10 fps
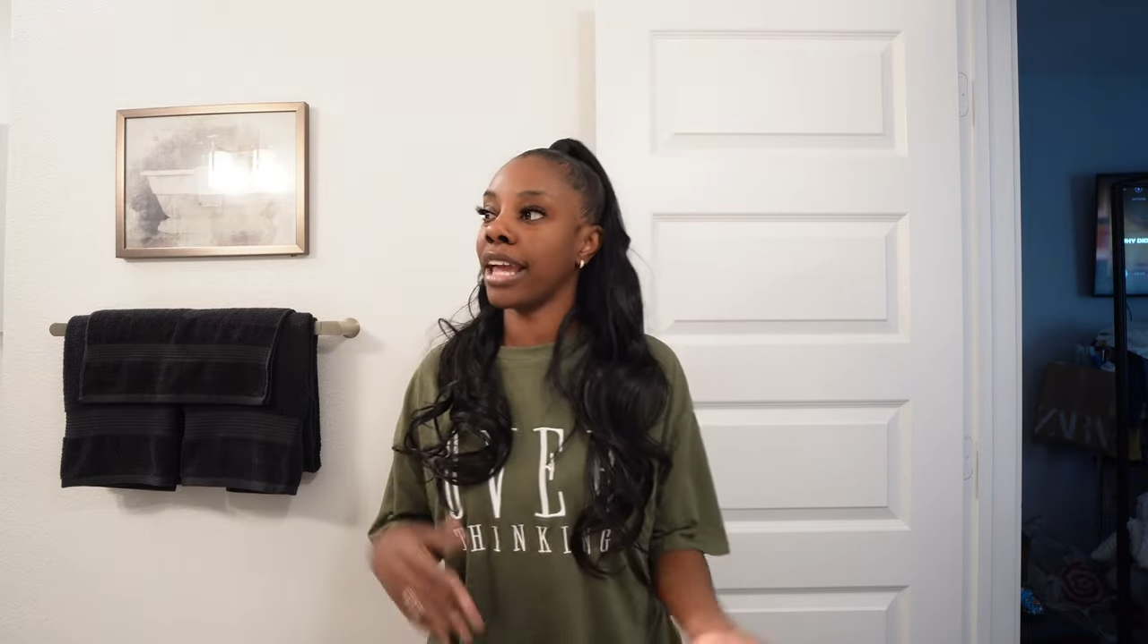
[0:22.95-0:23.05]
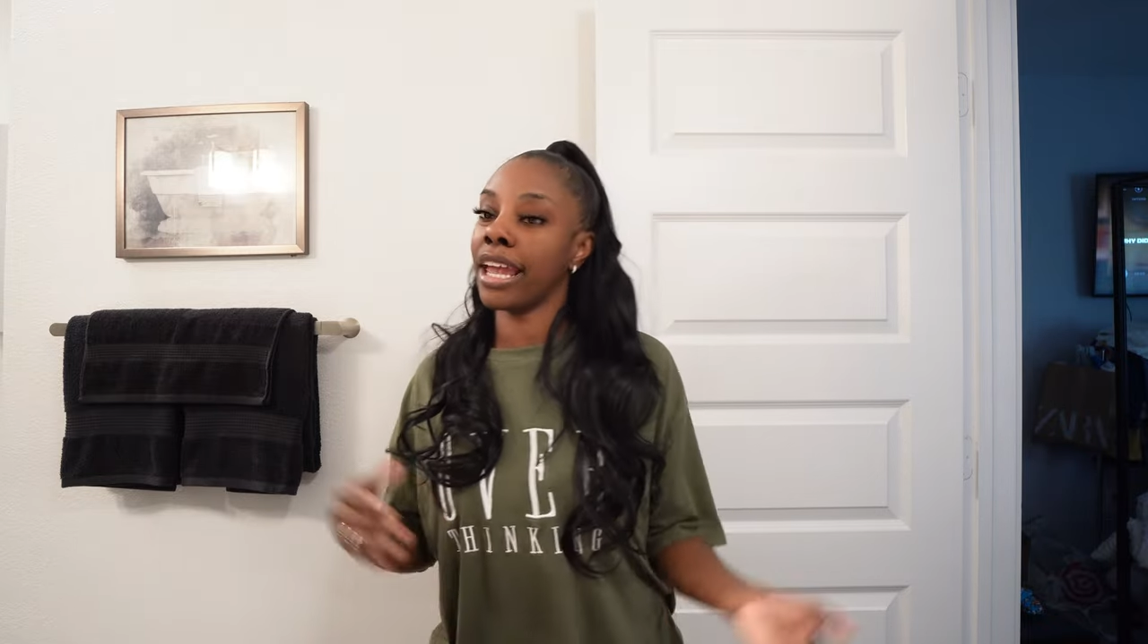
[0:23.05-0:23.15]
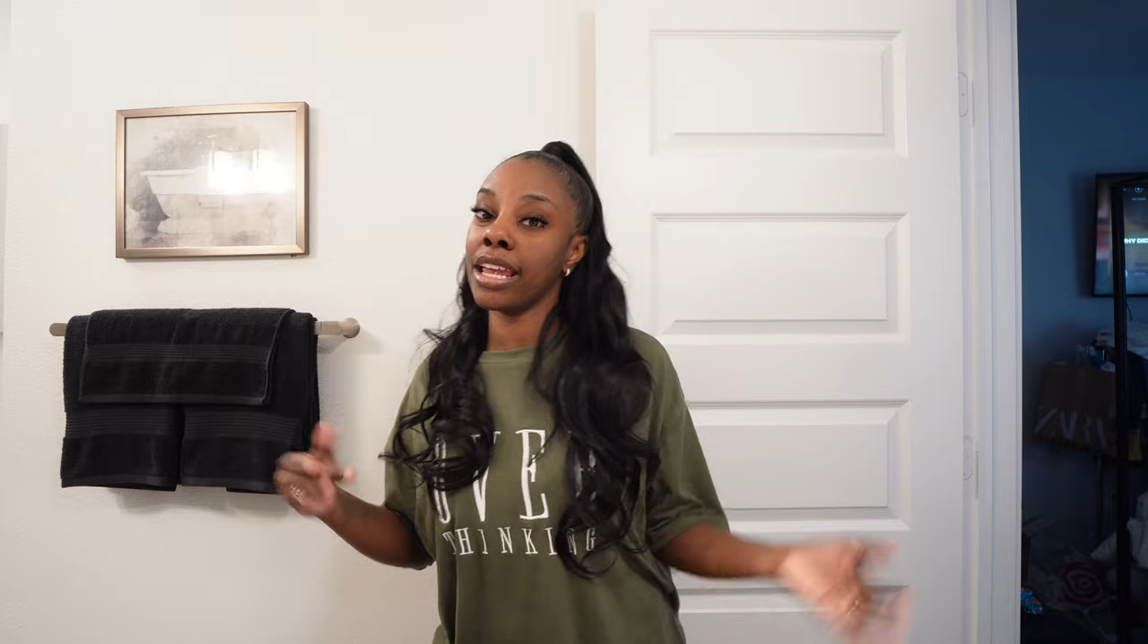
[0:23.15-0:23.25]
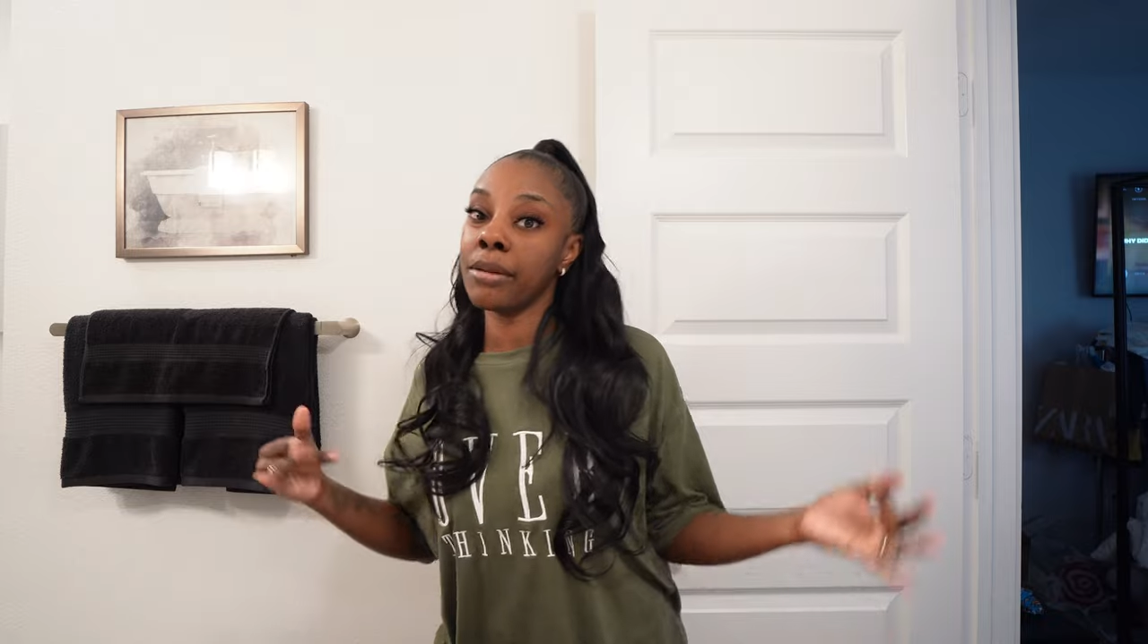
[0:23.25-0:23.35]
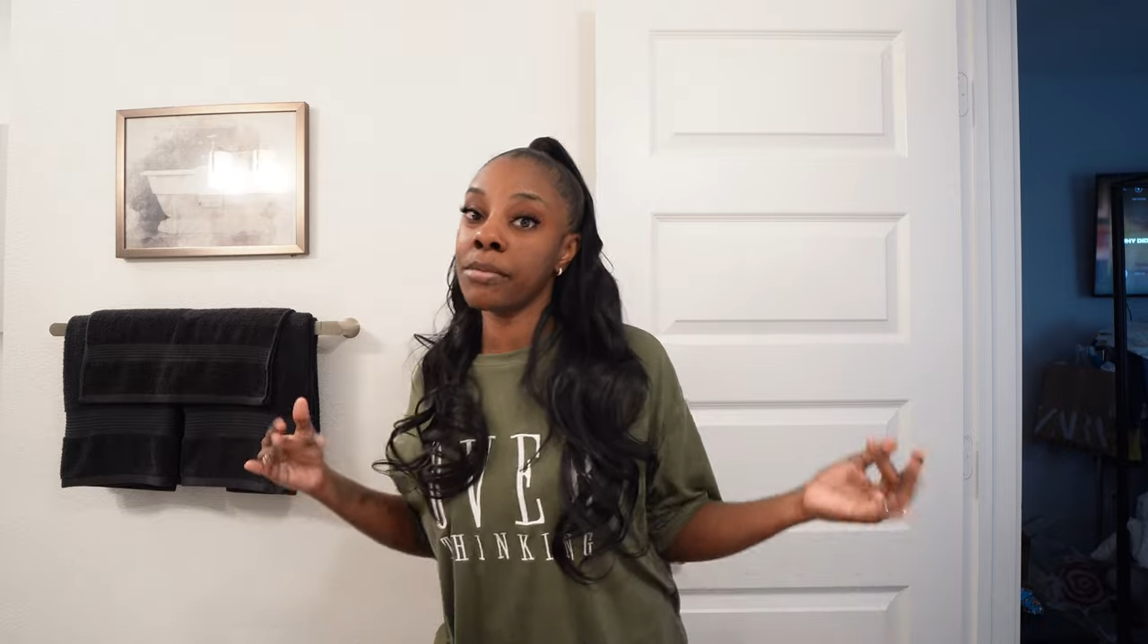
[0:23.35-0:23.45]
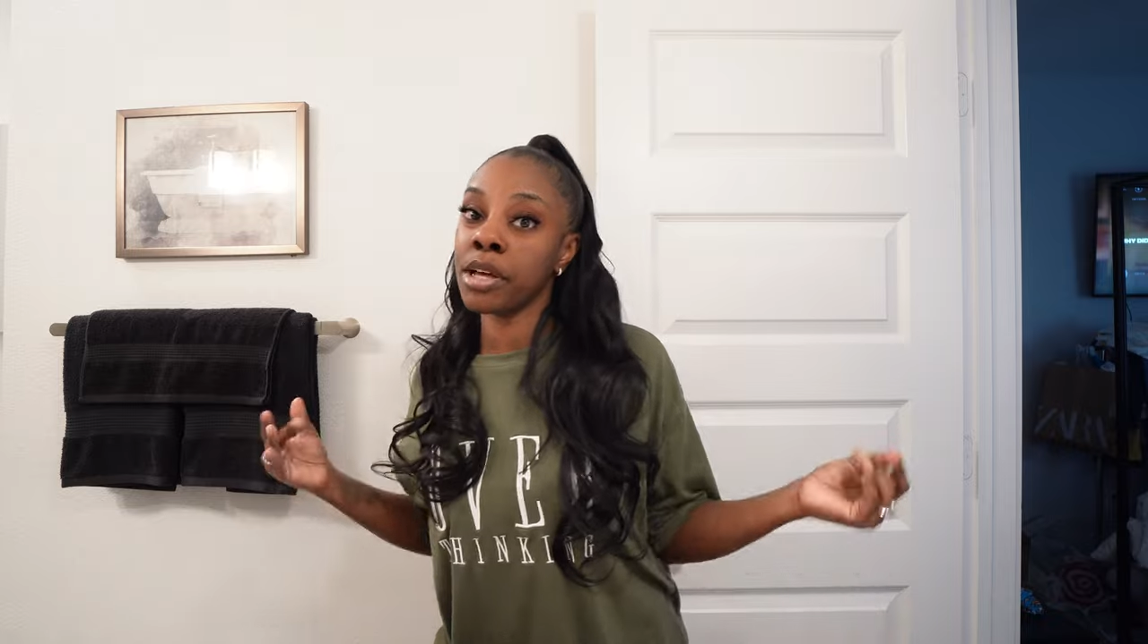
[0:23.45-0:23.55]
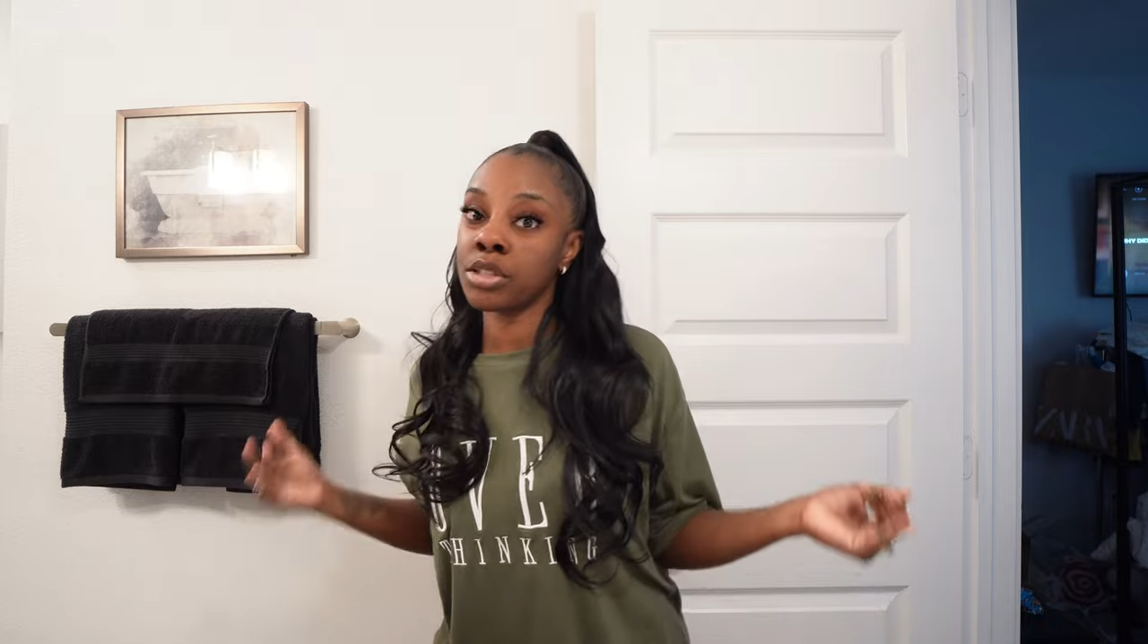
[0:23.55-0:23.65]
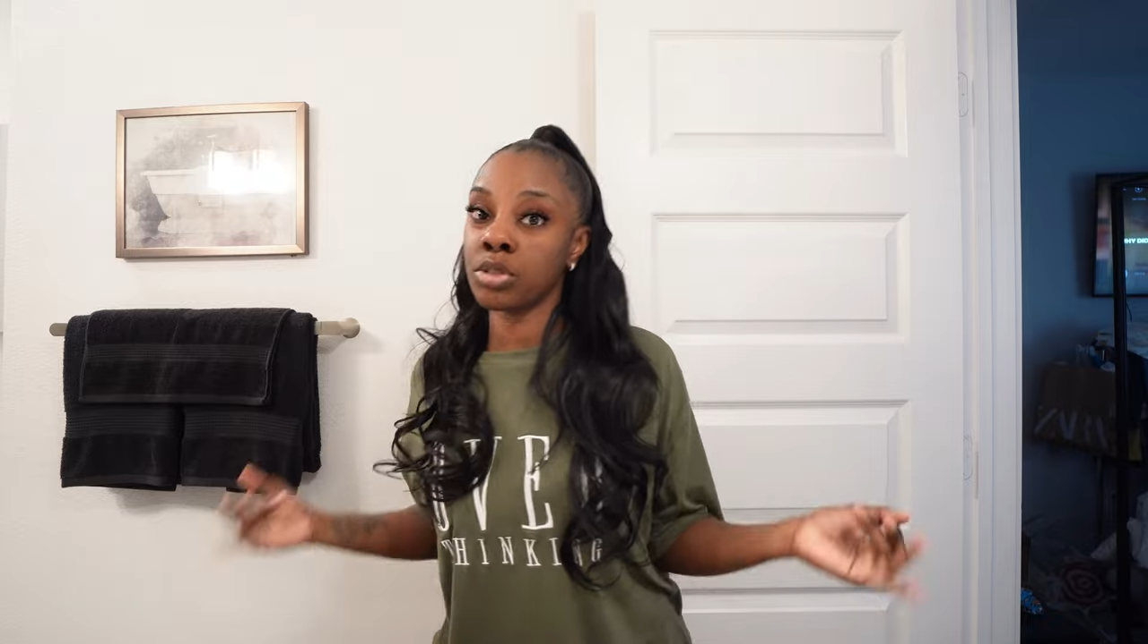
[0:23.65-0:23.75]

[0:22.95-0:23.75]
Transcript: came